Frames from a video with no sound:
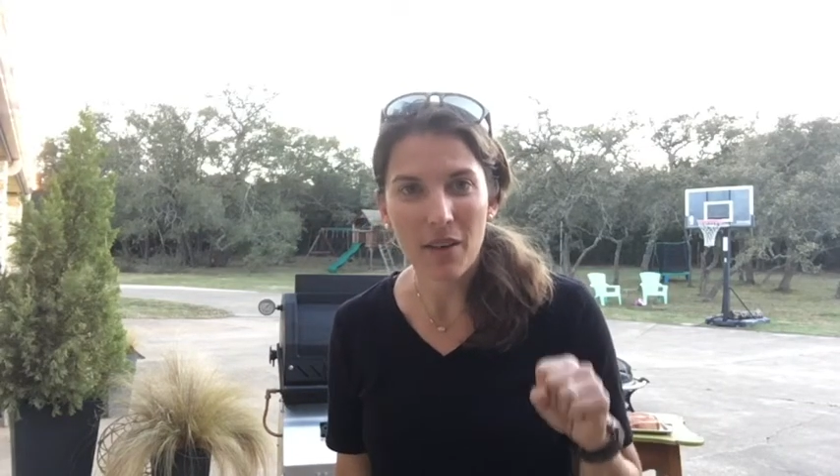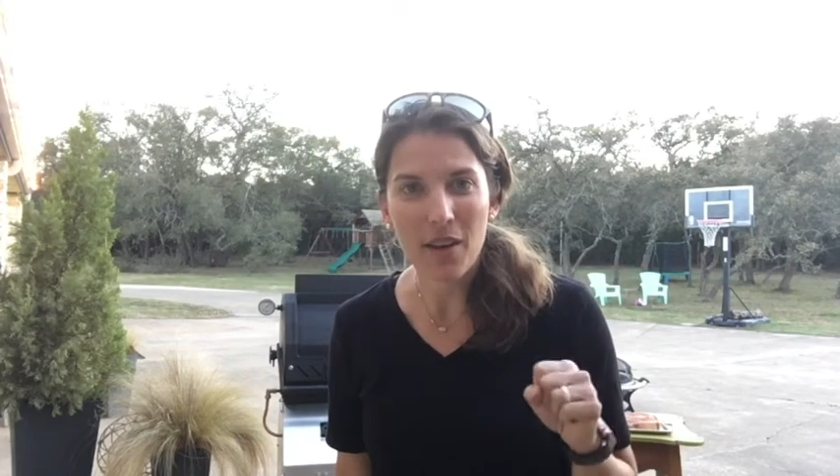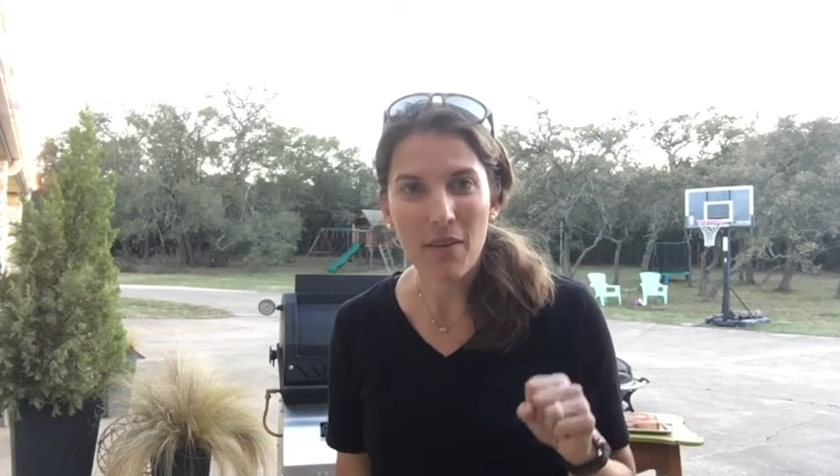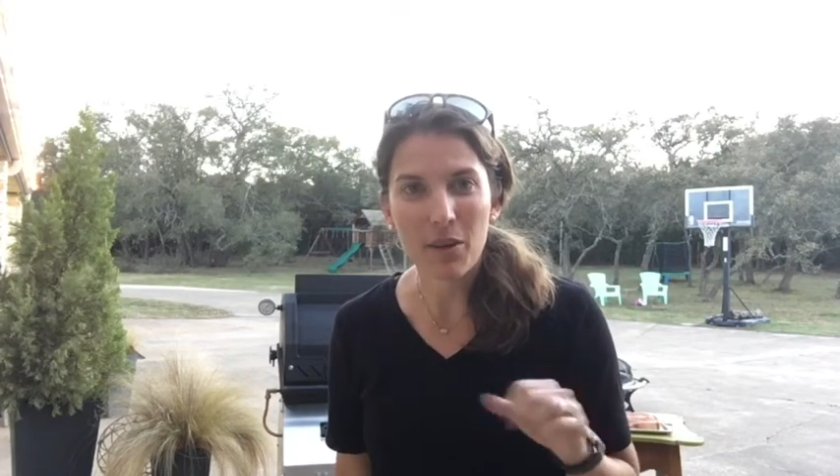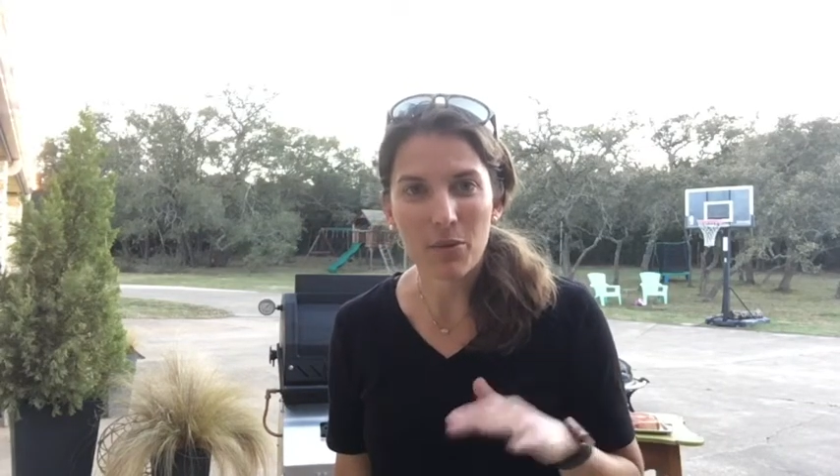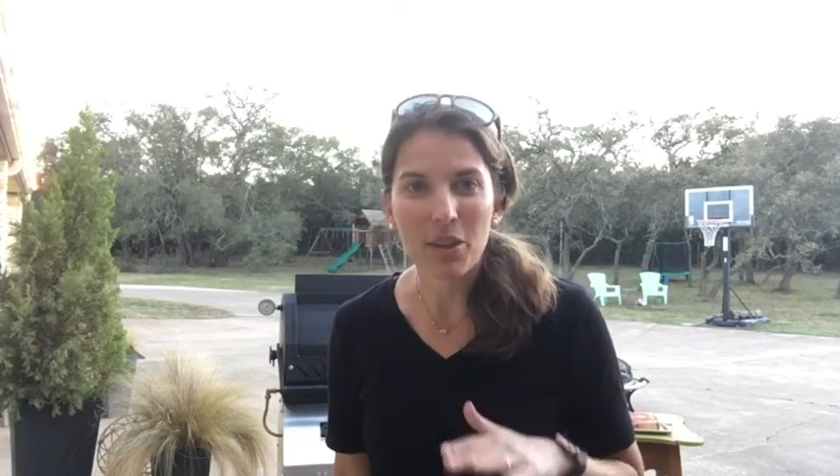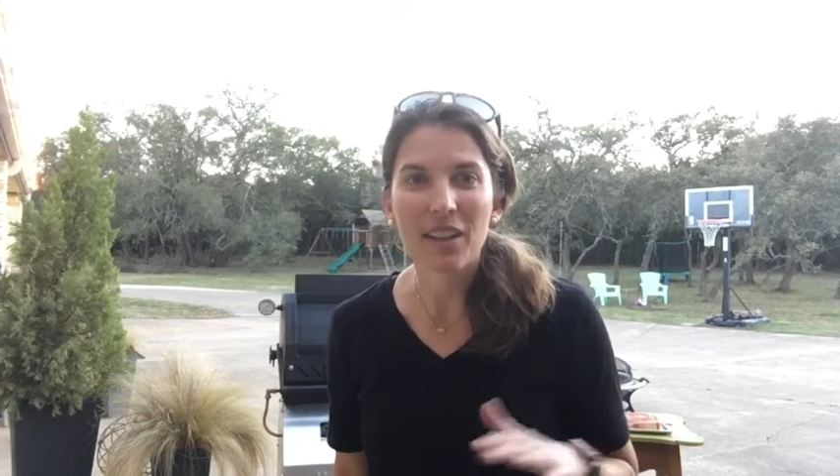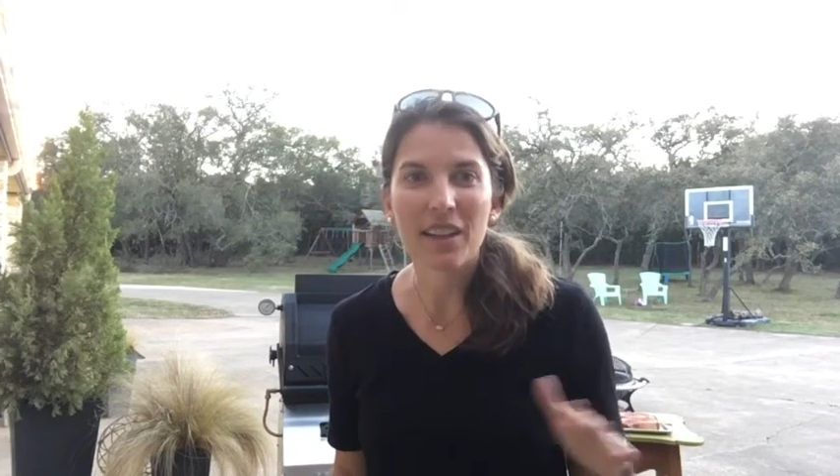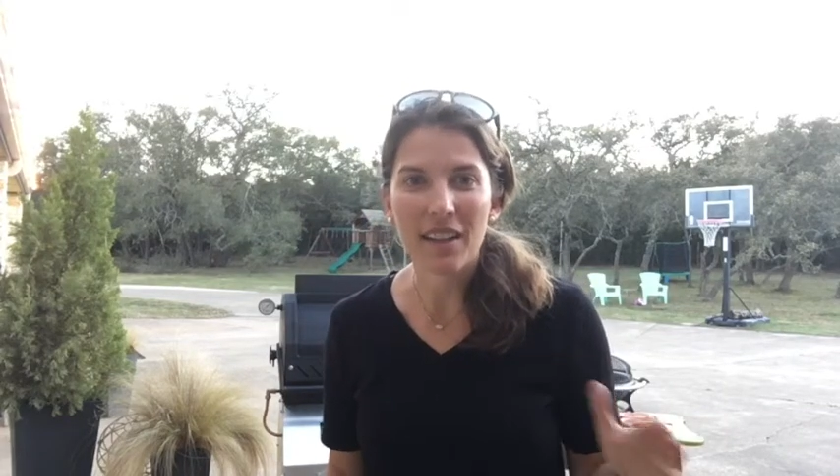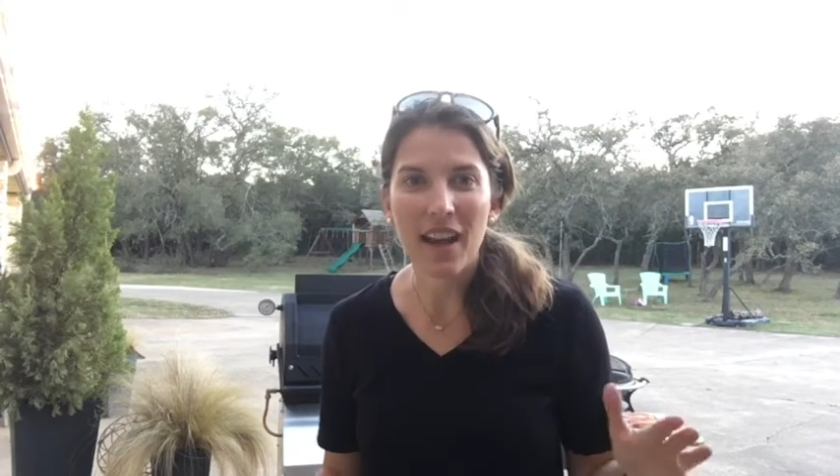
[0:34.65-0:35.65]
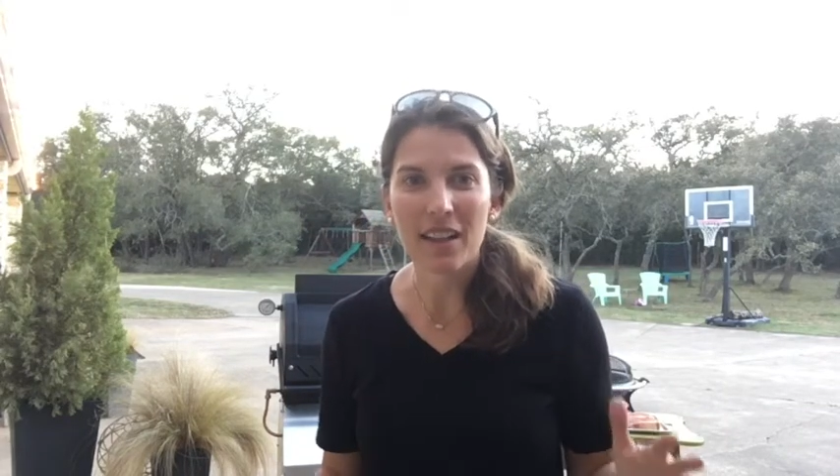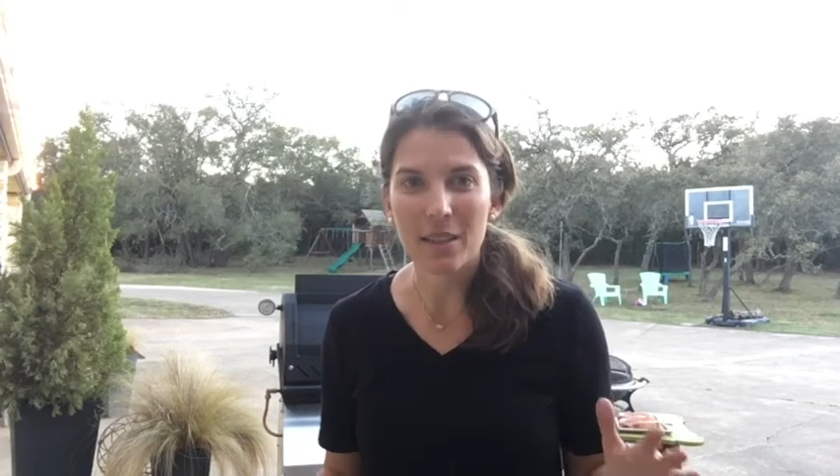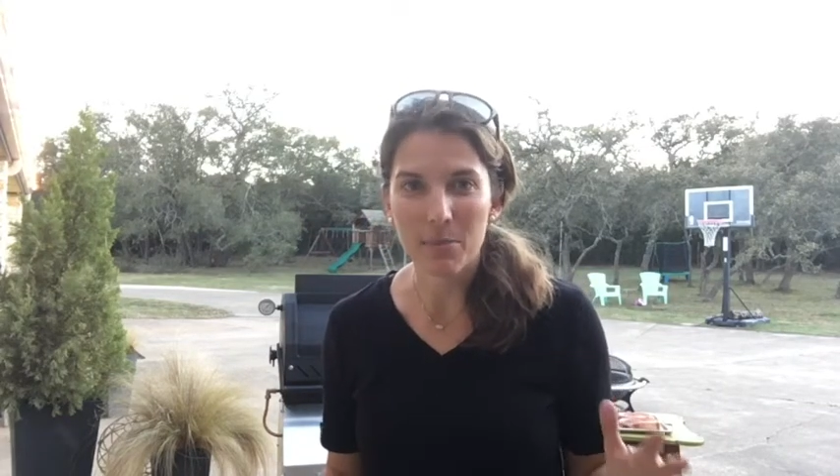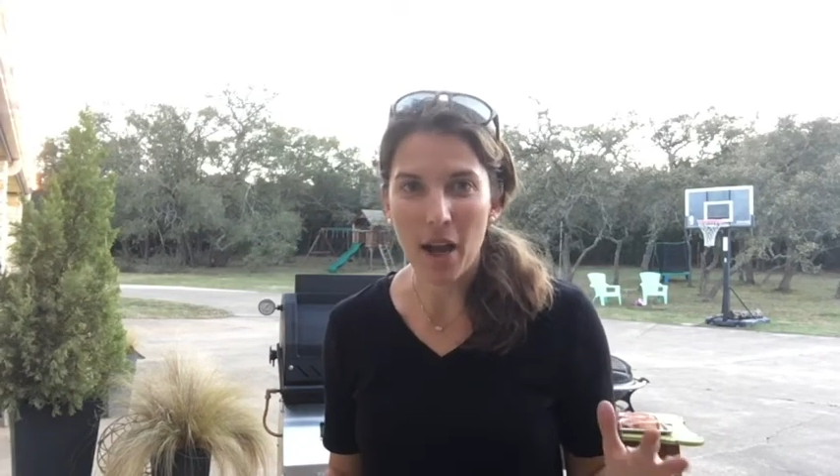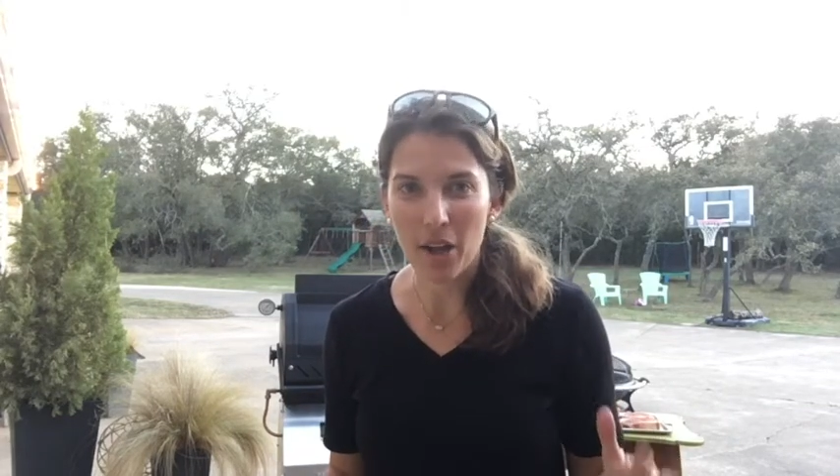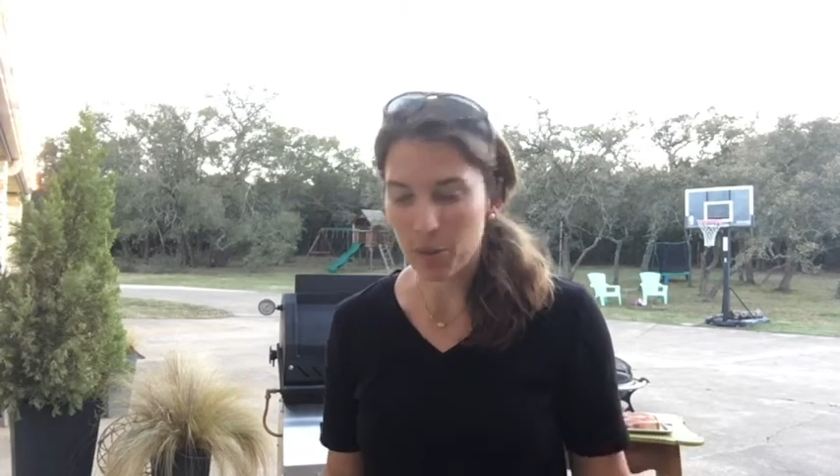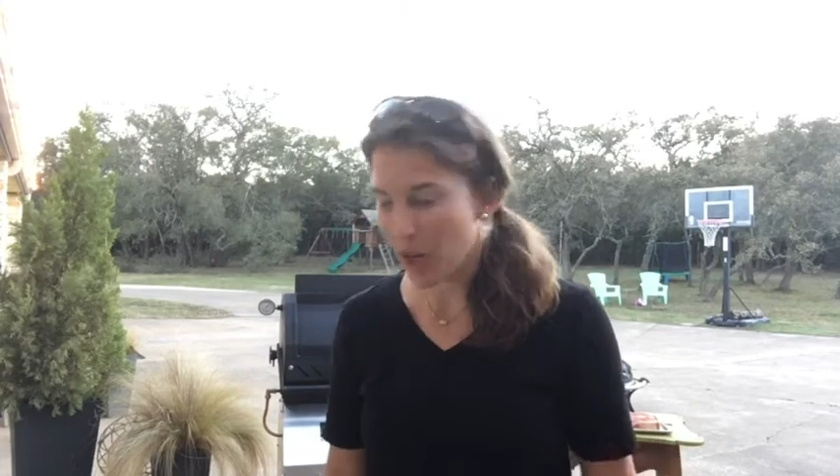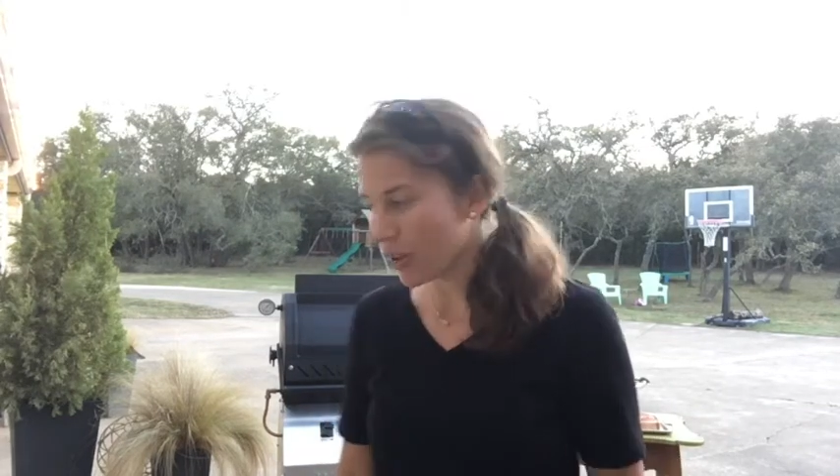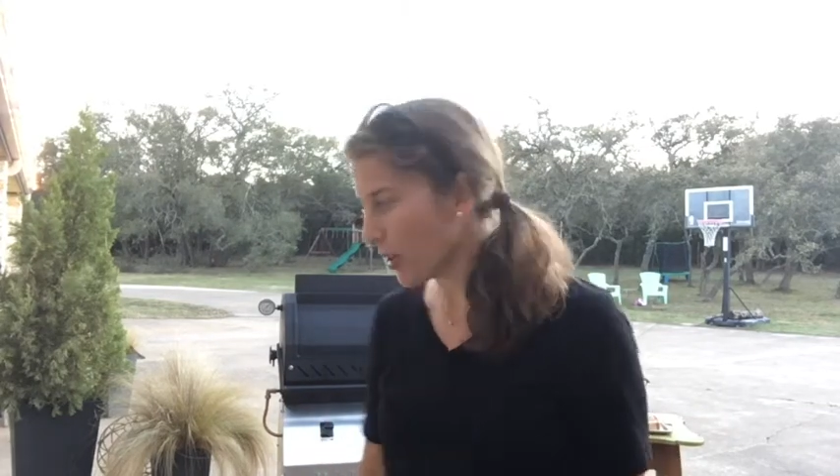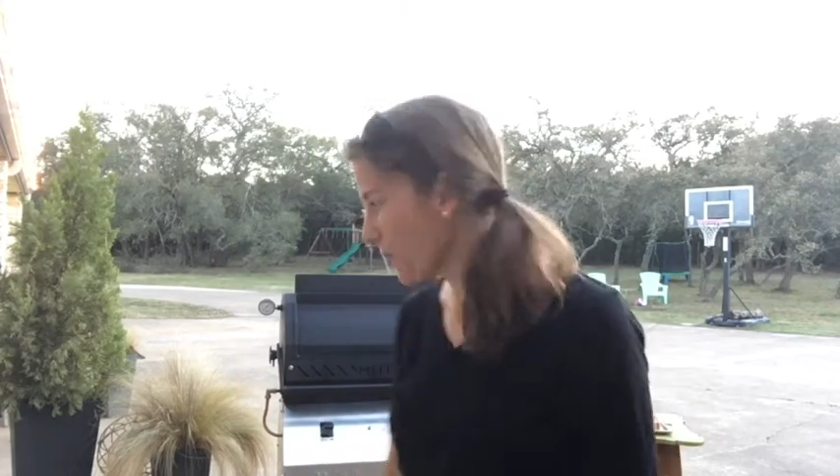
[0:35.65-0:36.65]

of having really nice mild weather.